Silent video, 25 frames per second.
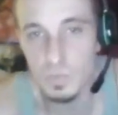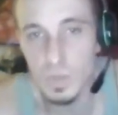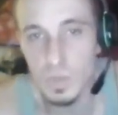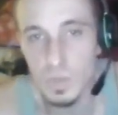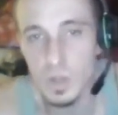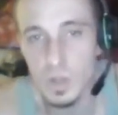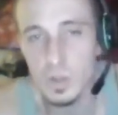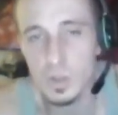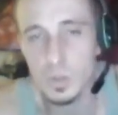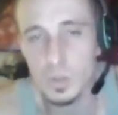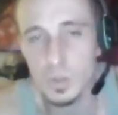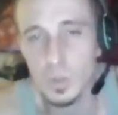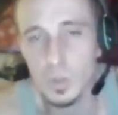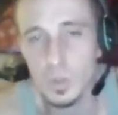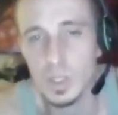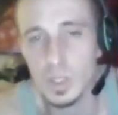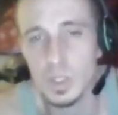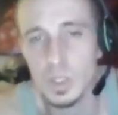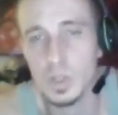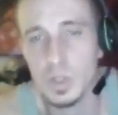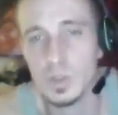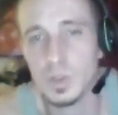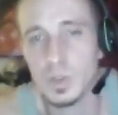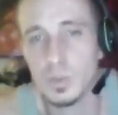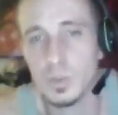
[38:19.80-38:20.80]
whose work
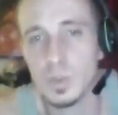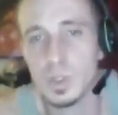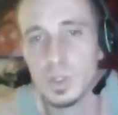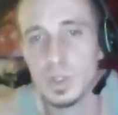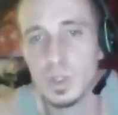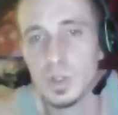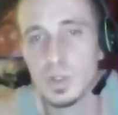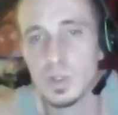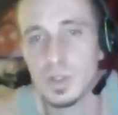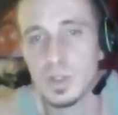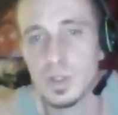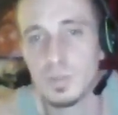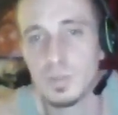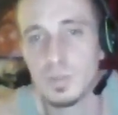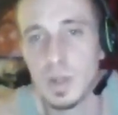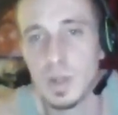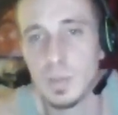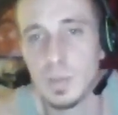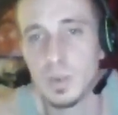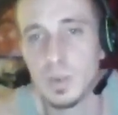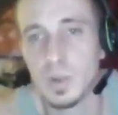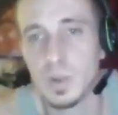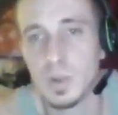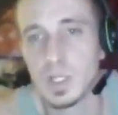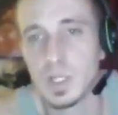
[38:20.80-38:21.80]
shows the results of
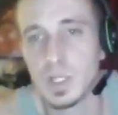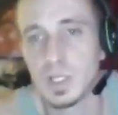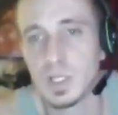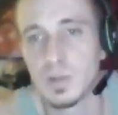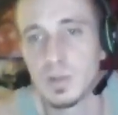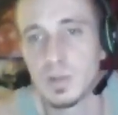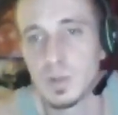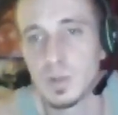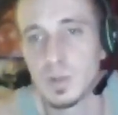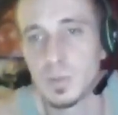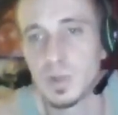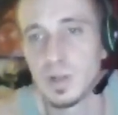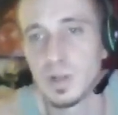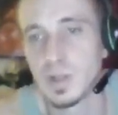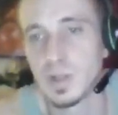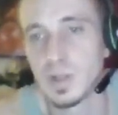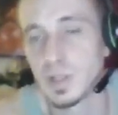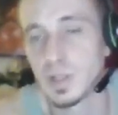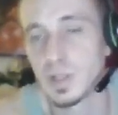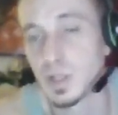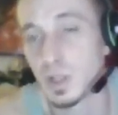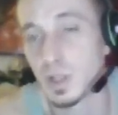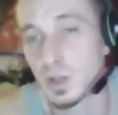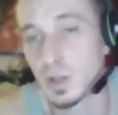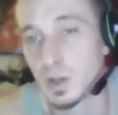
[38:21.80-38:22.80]
preparation of his
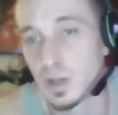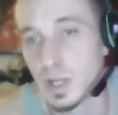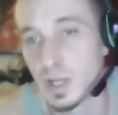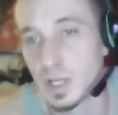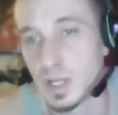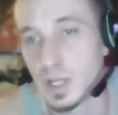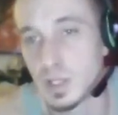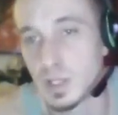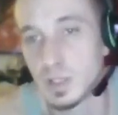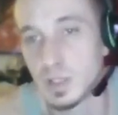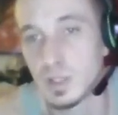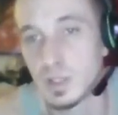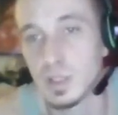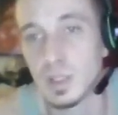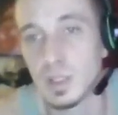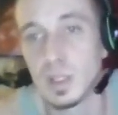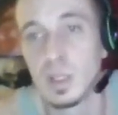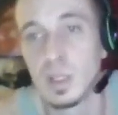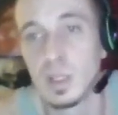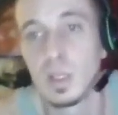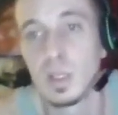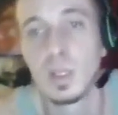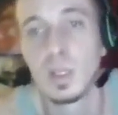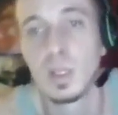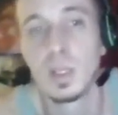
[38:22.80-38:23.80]
previous incarnations.
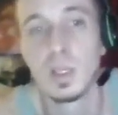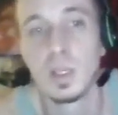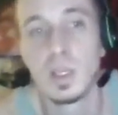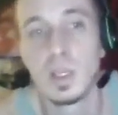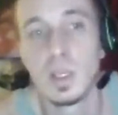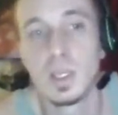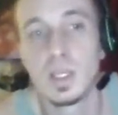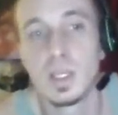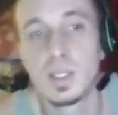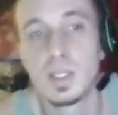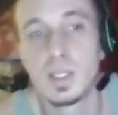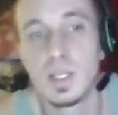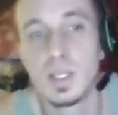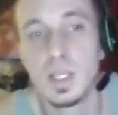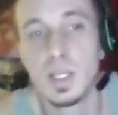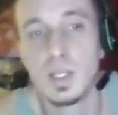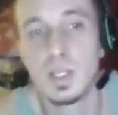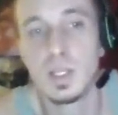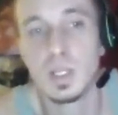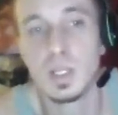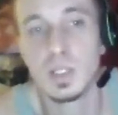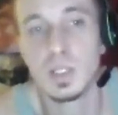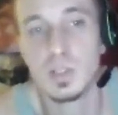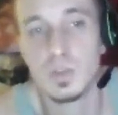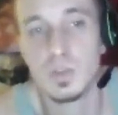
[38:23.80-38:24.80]
His
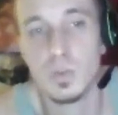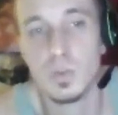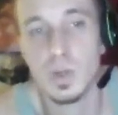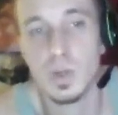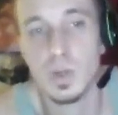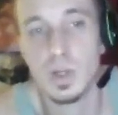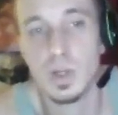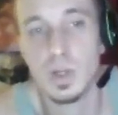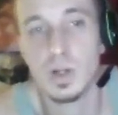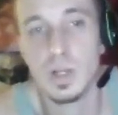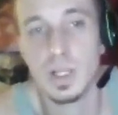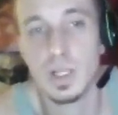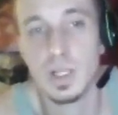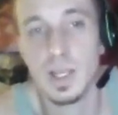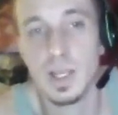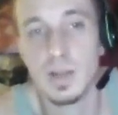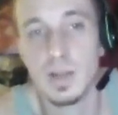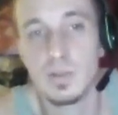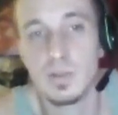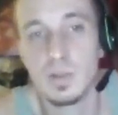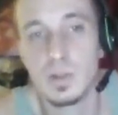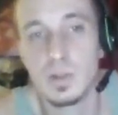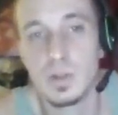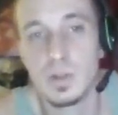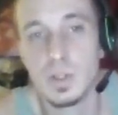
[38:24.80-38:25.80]
teachings regarding the
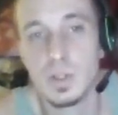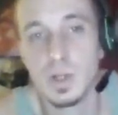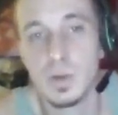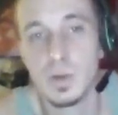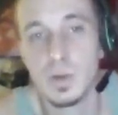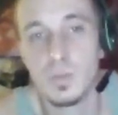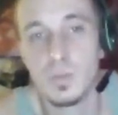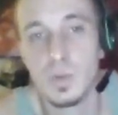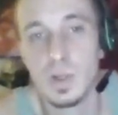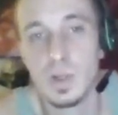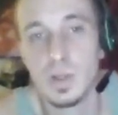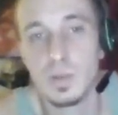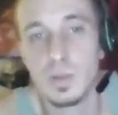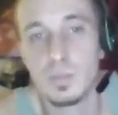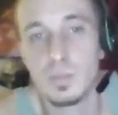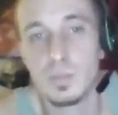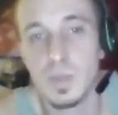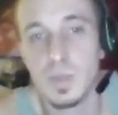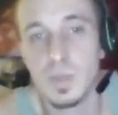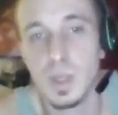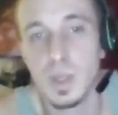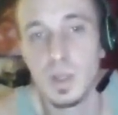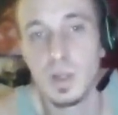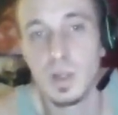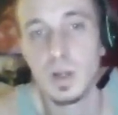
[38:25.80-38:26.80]
evolution and rhythm
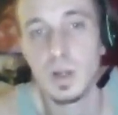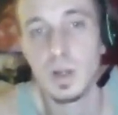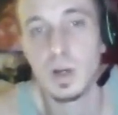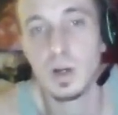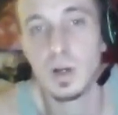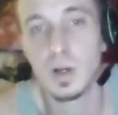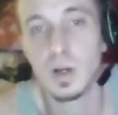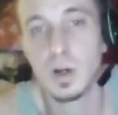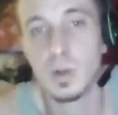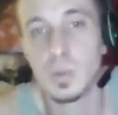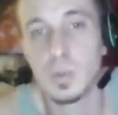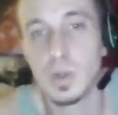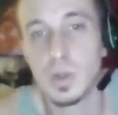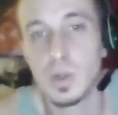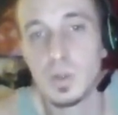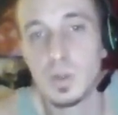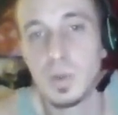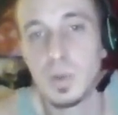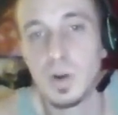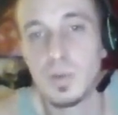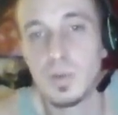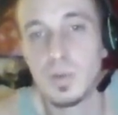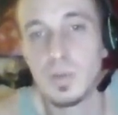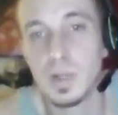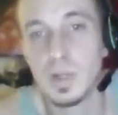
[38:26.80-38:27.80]
are almost
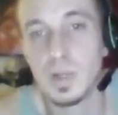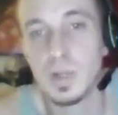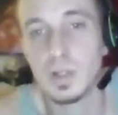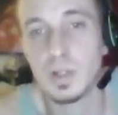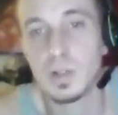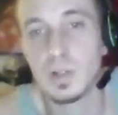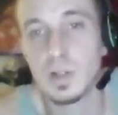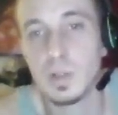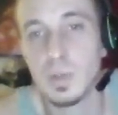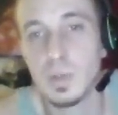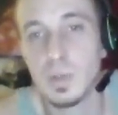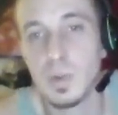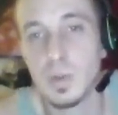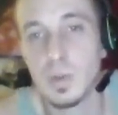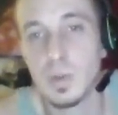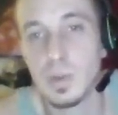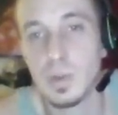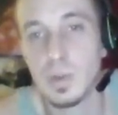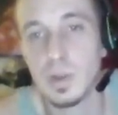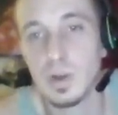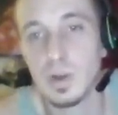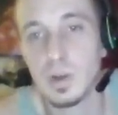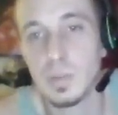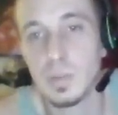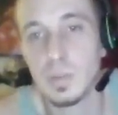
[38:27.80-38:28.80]
perfect agreement
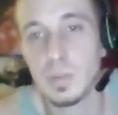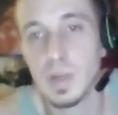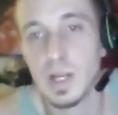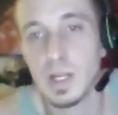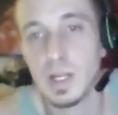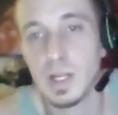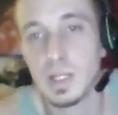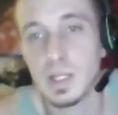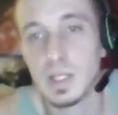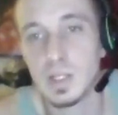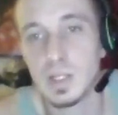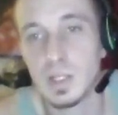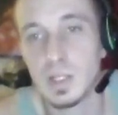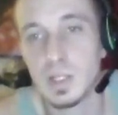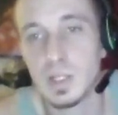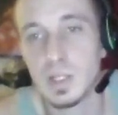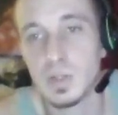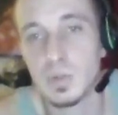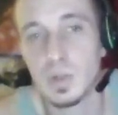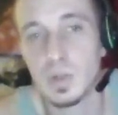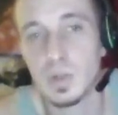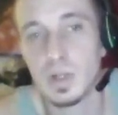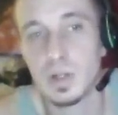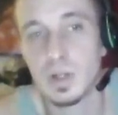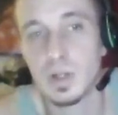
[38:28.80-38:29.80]
with the Hermetic
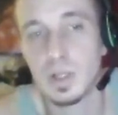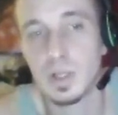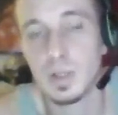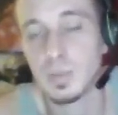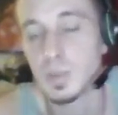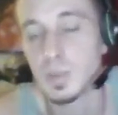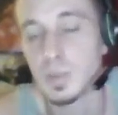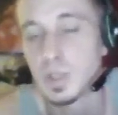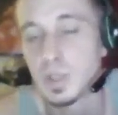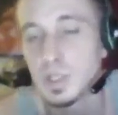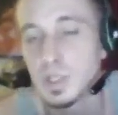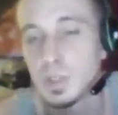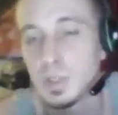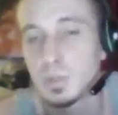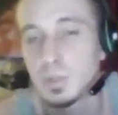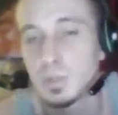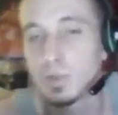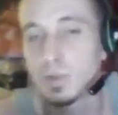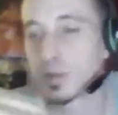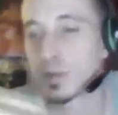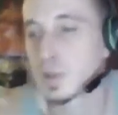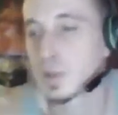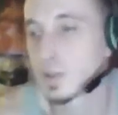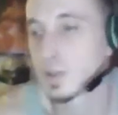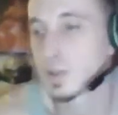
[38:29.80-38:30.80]
teachings regarding the principle
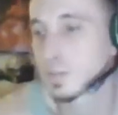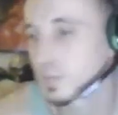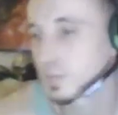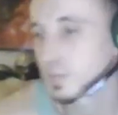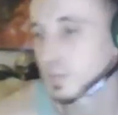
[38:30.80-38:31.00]
of rhythm.